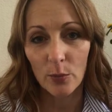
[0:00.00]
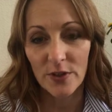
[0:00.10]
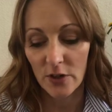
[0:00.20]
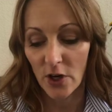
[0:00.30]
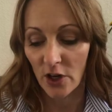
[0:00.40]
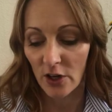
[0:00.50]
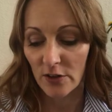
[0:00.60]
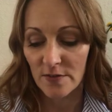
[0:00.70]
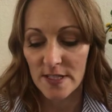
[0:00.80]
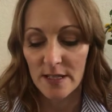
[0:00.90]
with
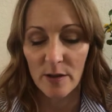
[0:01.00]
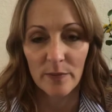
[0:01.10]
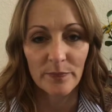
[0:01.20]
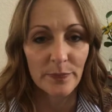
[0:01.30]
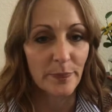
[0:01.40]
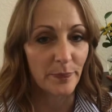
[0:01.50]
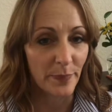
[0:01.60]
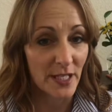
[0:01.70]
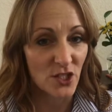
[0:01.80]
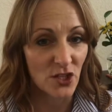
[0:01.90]
Curves,
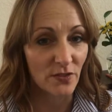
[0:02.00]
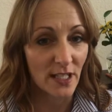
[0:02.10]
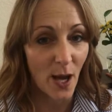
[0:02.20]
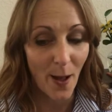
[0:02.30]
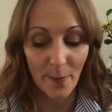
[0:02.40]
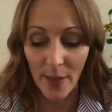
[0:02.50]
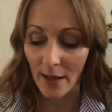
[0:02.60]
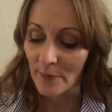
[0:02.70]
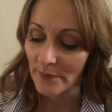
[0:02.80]
Pinch of Yum,